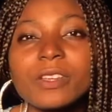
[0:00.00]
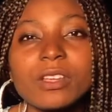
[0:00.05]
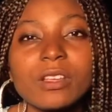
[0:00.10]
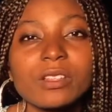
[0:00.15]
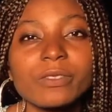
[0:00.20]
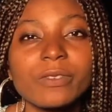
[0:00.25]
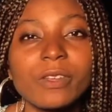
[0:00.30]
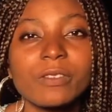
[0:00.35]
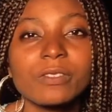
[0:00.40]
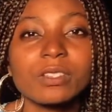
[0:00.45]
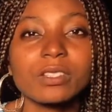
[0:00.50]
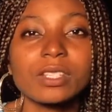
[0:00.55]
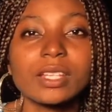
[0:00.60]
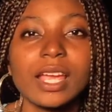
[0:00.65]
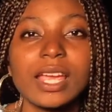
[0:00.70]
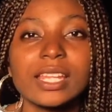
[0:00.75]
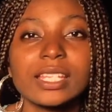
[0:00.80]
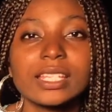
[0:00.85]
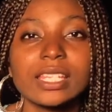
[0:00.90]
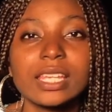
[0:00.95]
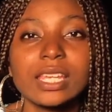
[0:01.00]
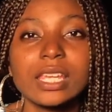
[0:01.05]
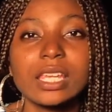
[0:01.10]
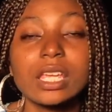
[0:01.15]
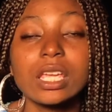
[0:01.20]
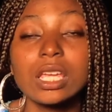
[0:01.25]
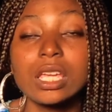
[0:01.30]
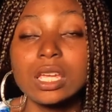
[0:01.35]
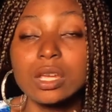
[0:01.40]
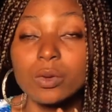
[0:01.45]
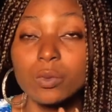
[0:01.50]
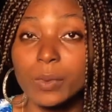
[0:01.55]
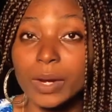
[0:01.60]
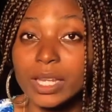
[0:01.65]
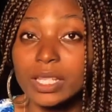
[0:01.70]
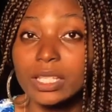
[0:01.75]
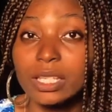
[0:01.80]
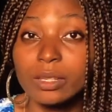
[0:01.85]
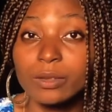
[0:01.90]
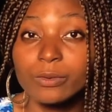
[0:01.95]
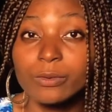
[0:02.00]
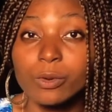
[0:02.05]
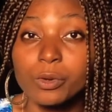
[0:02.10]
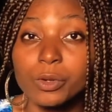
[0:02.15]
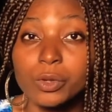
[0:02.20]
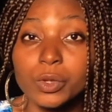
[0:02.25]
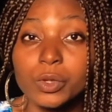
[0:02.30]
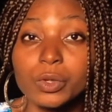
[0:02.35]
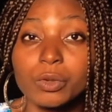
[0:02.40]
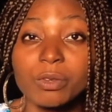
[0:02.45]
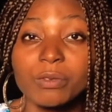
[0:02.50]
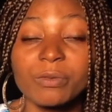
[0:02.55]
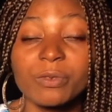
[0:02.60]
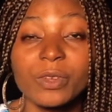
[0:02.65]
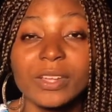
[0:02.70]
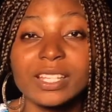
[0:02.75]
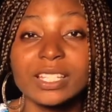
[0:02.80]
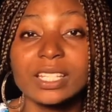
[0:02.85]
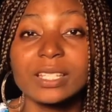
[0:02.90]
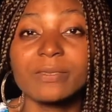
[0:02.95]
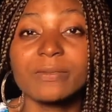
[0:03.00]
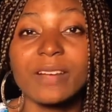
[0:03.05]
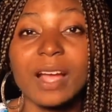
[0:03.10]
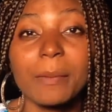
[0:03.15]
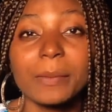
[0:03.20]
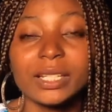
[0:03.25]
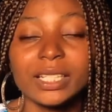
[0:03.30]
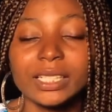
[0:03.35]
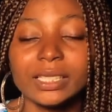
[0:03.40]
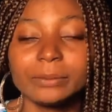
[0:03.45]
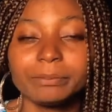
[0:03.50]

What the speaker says: sphere of society waiting for you to influence is family.